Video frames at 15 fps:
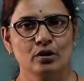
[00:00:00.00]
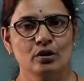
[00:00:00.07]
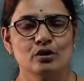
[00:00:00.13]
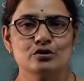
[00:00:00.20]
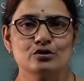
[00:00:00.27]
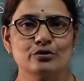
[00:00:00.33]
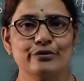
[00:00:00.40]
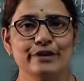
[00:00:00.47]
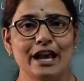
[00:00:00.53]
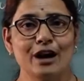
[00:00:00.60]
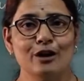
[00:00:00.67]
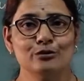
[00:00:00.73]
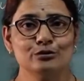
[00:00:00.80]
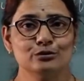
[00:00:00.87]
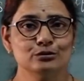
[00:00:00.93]
So we
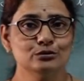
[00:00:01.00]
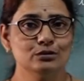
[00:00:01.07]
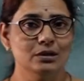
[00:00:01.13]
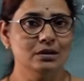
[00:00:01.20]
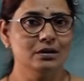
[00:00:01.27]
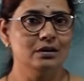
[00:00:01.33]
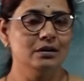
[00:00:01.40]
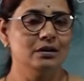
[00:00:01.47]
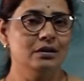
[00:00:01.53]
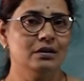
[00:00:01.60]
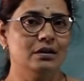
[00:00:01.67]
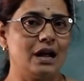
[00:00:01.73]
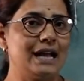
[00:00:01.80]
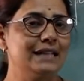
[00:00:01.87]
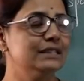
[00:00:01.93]
have to
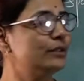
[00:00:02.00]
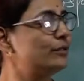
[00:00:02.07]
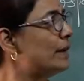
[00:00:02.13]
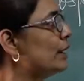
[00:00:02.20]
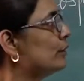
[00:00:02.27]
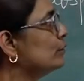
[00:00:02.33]
either we have